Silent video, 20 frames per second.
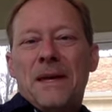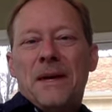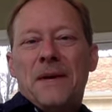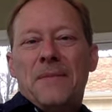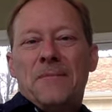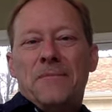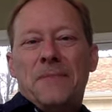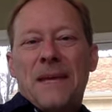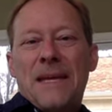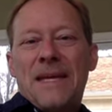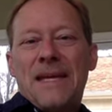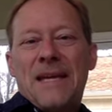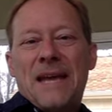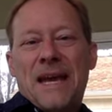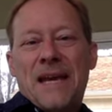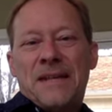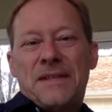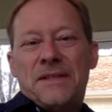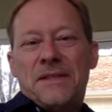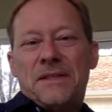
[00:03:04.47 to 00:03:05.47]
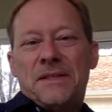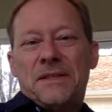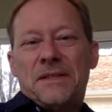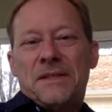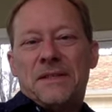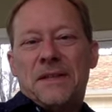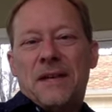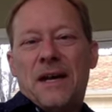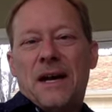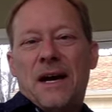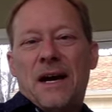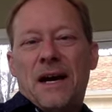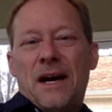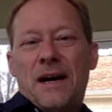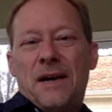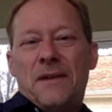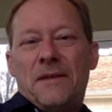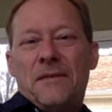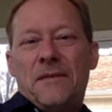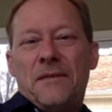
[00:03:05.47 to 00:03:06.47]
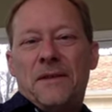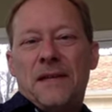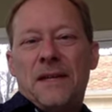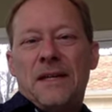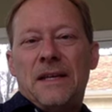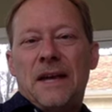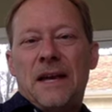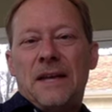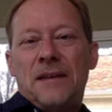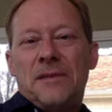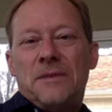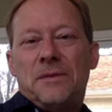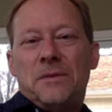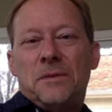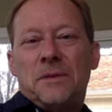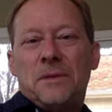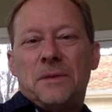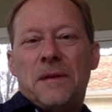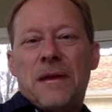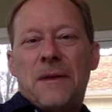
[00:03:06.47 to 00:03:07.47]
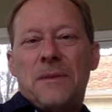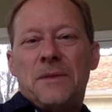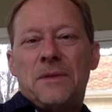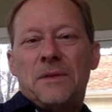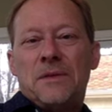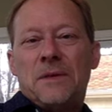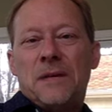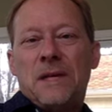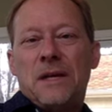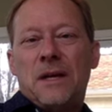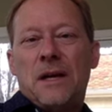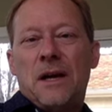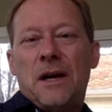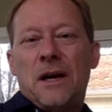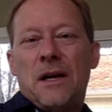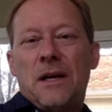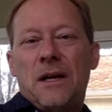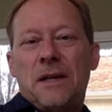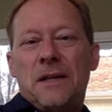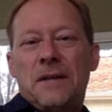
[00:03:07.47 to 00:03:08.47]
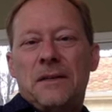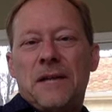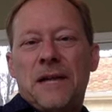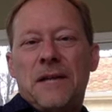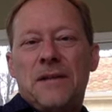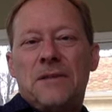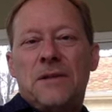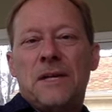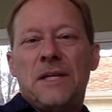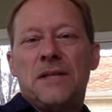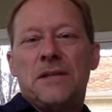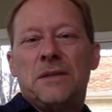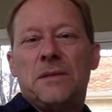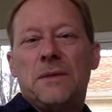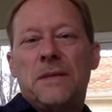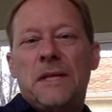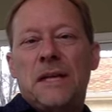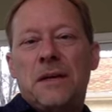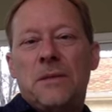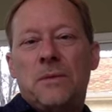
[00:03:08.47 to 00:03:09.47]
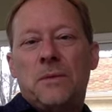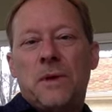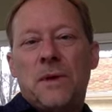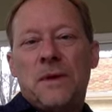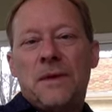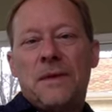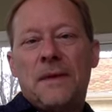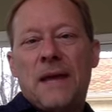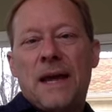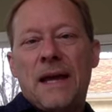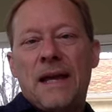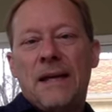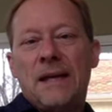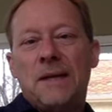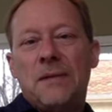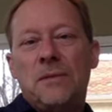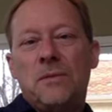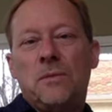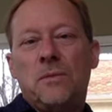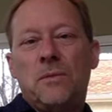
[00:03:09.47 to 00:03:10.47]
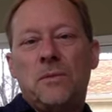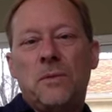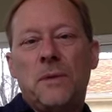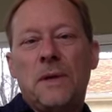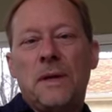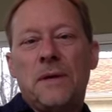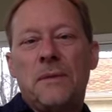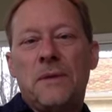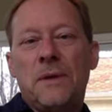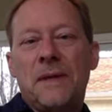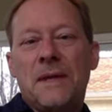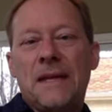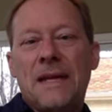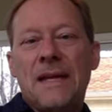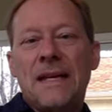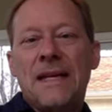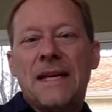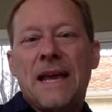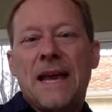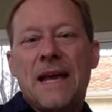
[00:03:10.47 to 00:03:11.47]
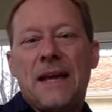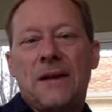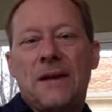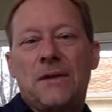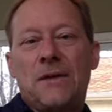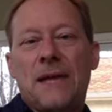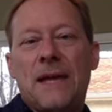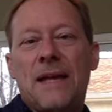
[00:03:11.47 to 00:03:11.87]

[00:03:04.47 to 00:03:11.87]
many cases in high school chemistry, titration will be done with an indicator.